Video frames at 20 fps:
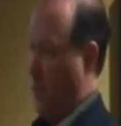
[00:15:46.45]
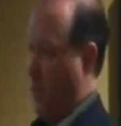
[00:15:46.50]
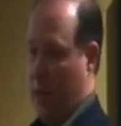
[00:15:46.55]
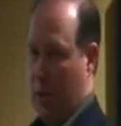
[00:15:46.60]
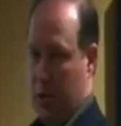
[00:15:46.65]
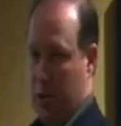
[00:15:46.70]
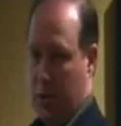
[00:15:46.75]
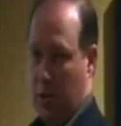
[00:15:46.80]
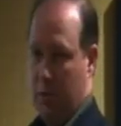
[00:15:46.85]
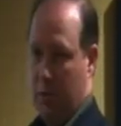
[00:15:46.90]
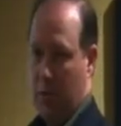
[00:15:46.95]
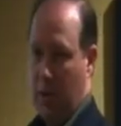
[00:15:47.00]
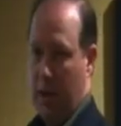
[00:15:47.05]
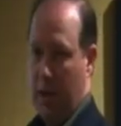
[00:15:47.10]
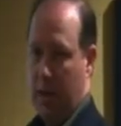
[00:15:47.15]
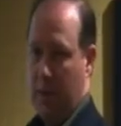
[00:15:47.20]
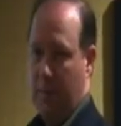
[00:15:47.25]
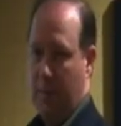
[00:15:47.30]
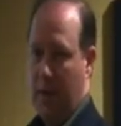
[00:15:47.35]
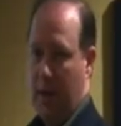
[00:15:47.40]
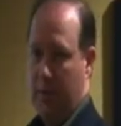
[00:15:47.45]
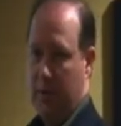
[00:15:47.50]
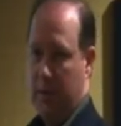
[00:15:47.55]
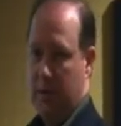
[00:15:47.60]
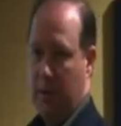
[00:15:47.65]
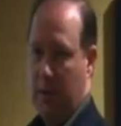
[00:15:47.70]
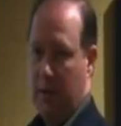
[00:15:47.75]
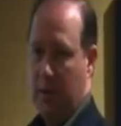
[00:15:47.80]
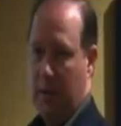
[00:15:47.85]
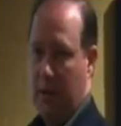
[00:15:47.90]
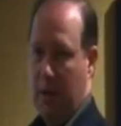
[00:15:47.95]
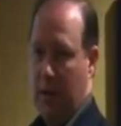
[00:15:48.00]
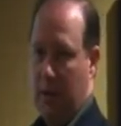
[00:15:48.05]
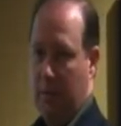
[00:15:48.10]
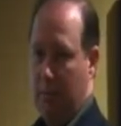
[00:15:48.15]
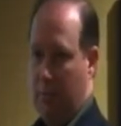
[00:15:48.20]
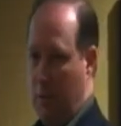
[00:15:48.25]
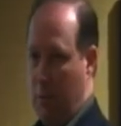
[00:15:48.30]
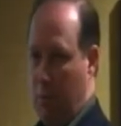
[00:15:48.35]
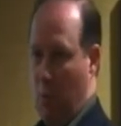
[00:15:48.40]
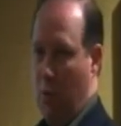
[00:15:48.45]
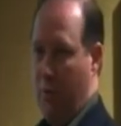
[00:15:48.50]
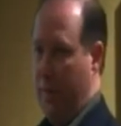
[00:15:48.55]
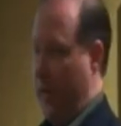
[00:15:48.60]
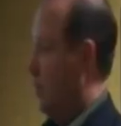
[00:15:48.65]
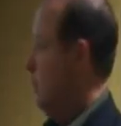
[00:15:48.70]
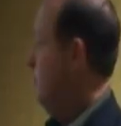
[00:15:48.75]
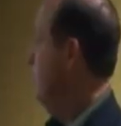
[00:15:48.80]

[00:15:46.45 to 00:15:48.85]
Betty Jo talked about, and start to get it moving.